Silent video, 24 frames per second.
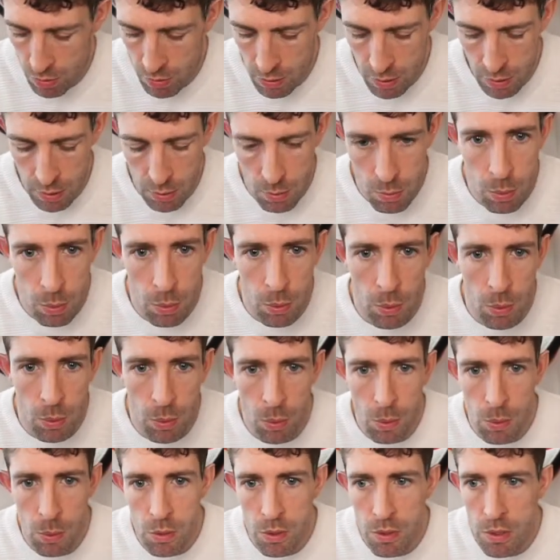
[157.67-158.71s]

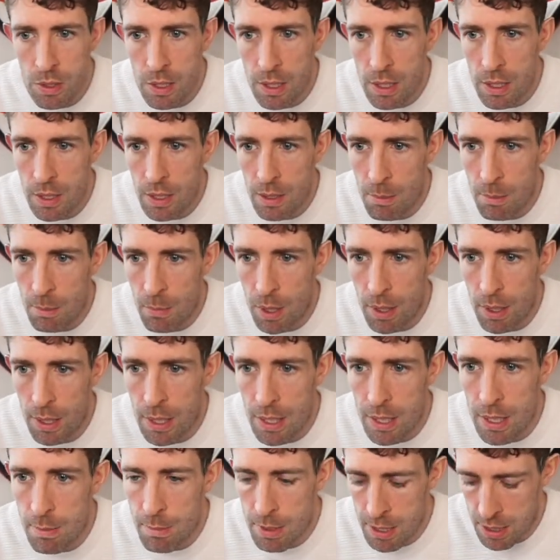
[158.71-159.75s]
equals
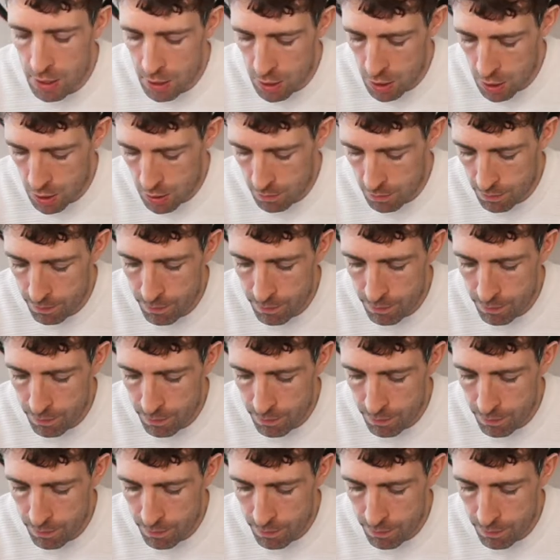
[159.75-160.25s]
my image.